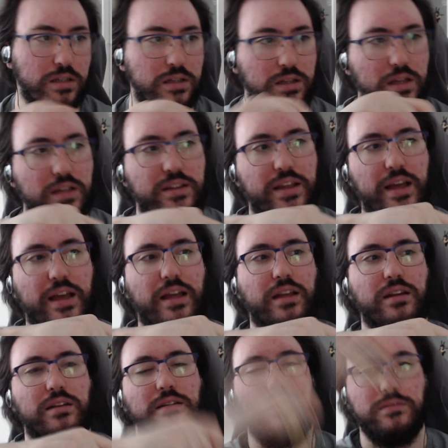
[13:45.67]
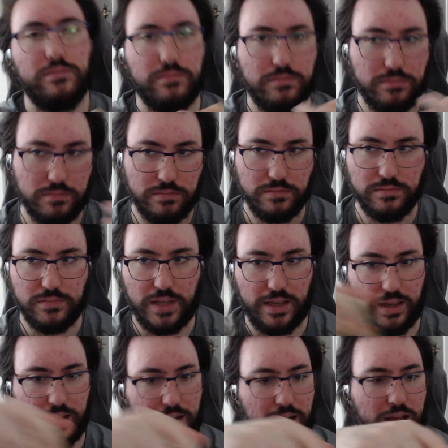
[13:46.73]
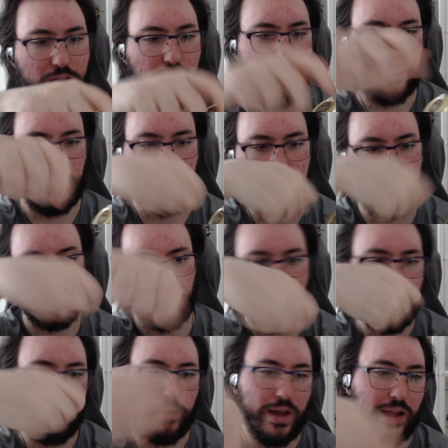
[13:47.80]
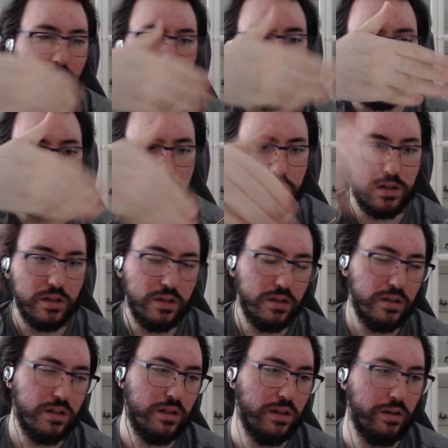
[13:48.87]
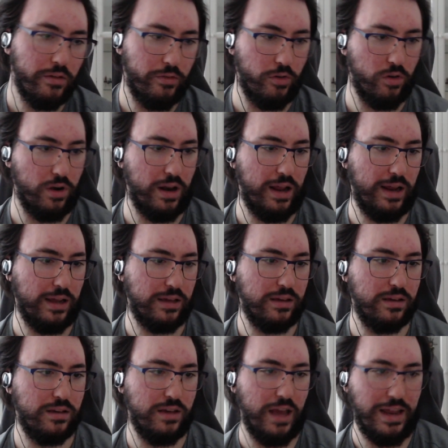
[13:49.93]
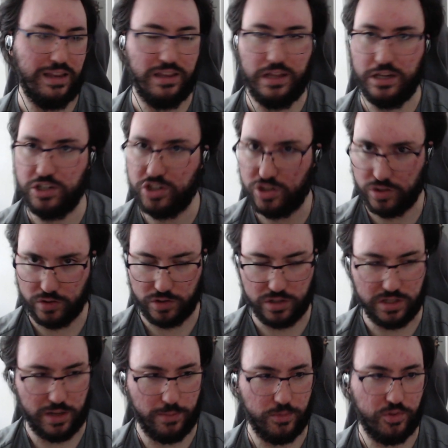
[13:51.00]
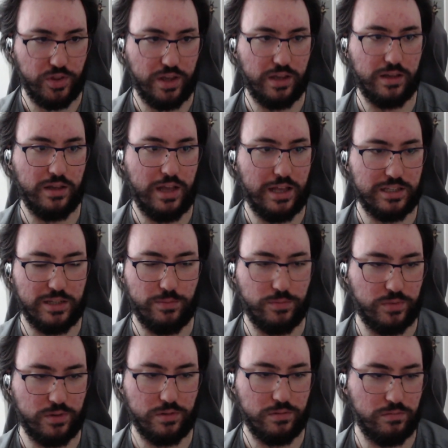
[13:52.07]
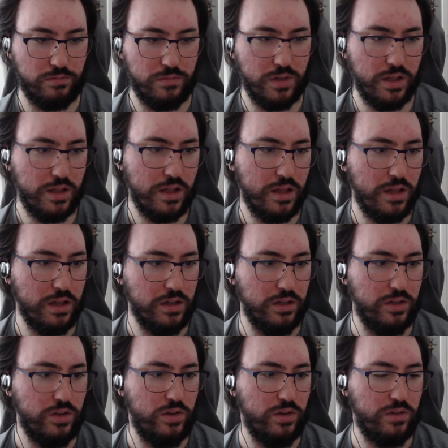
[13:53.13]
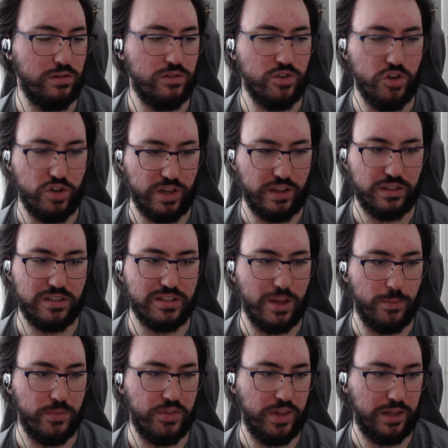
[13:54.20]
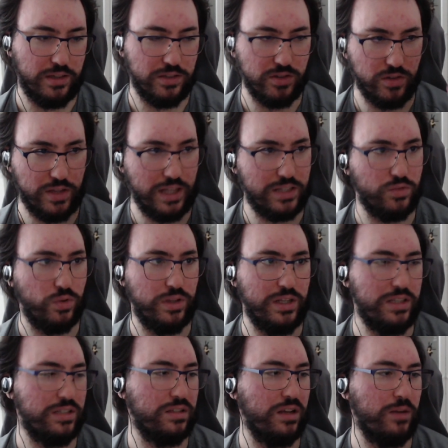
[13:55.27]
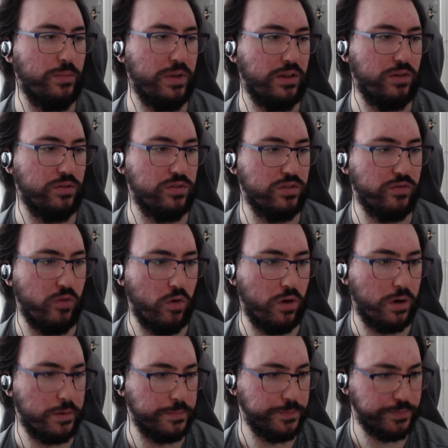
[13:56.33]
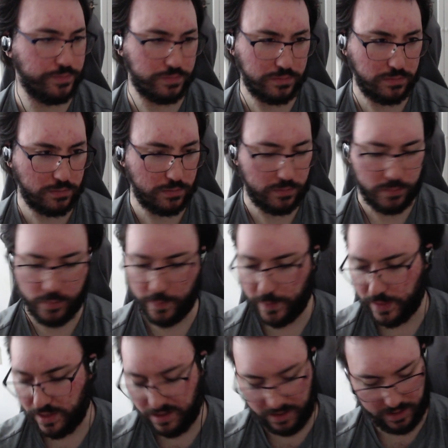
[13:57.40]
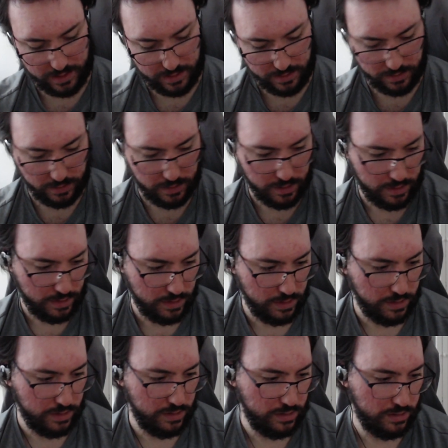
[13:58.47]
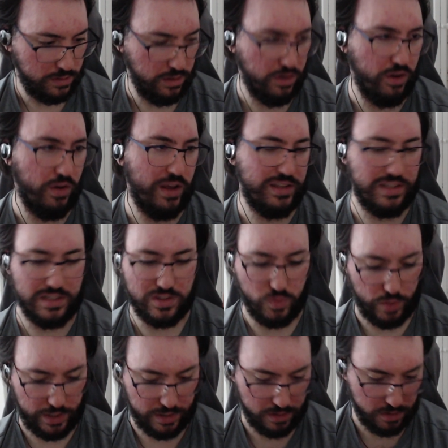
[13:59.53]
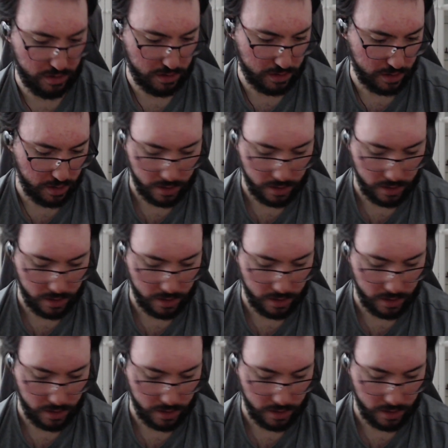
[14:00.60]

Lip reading: and then take it out and then scoop out for like a dish or something as I'm cooking something. So that's what this is going to be used for. As a sweetener.